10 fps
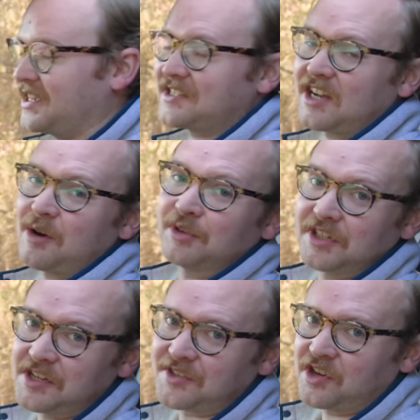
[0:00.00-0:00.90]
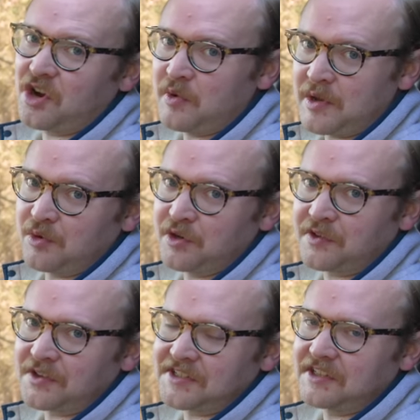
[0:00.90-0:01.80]
least a couple of years ago, we would
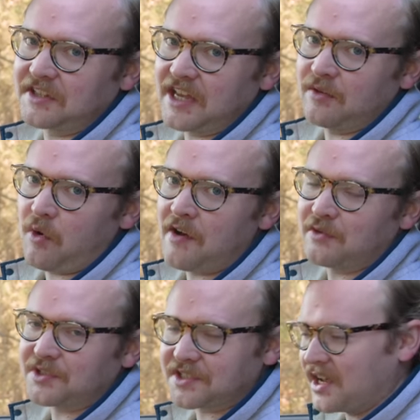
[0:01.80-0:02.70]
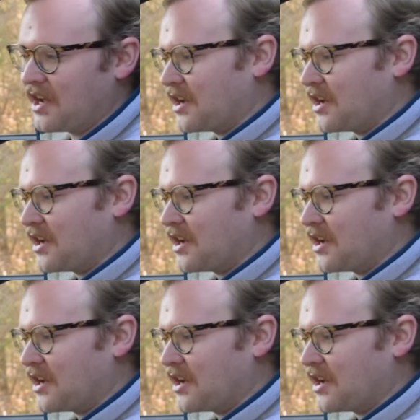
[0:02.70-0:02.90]
have considered key rivals.